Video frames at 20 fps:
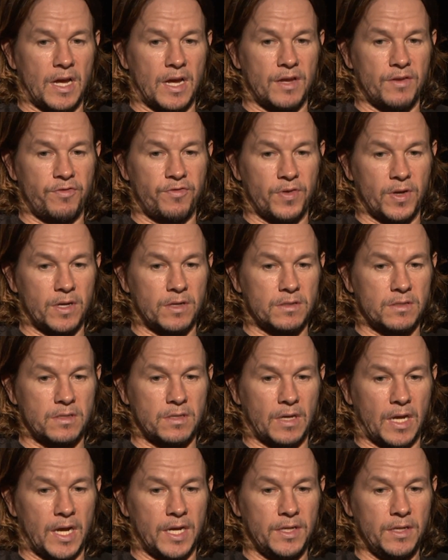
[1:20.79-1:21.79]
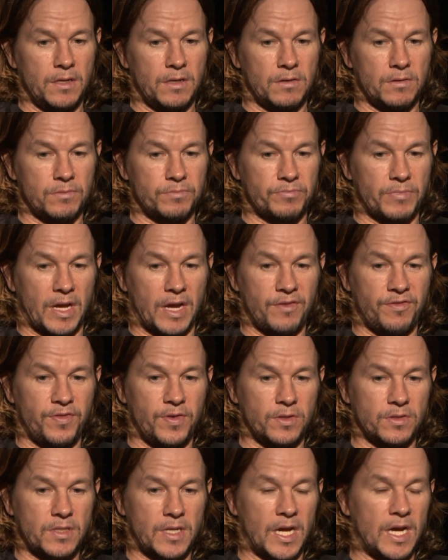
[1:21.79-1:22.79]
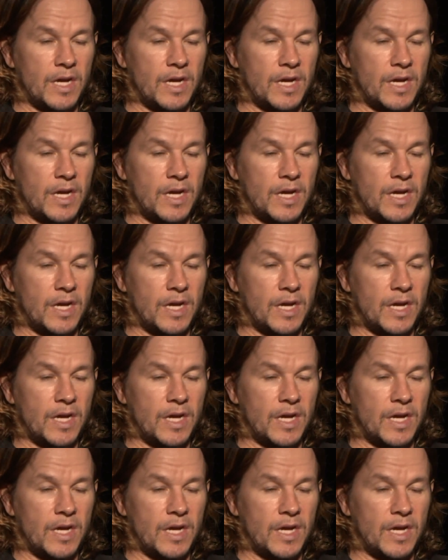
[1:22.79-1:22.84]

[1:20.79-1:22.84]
I felt, you know, I felt